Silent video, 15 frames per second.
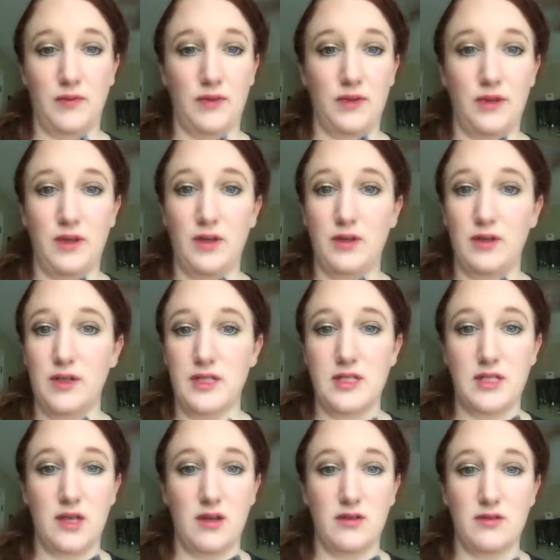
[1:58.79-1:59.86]

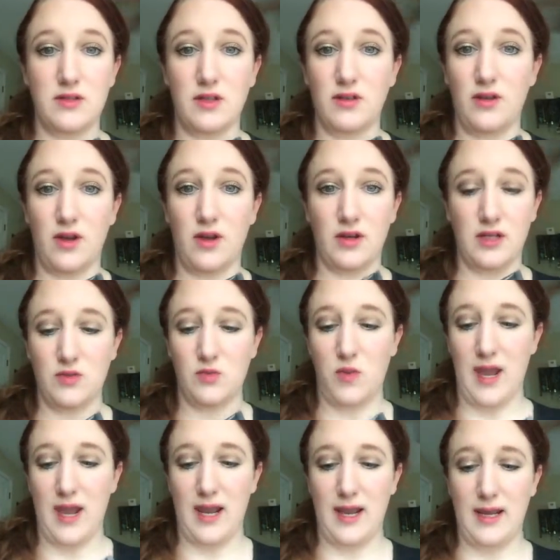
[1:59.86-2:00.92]
Littlest goes the
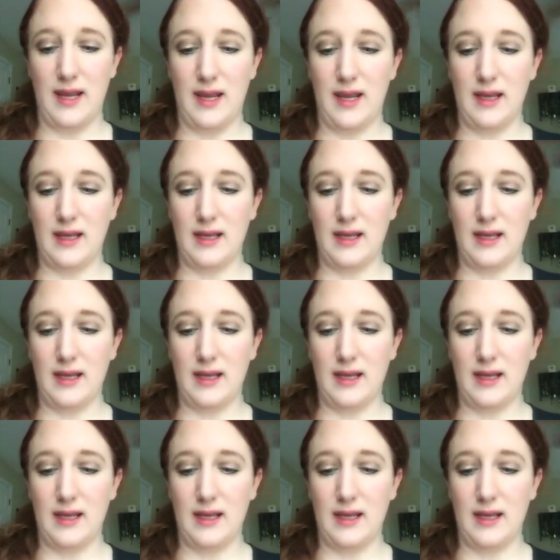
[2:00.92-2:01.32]
longest way.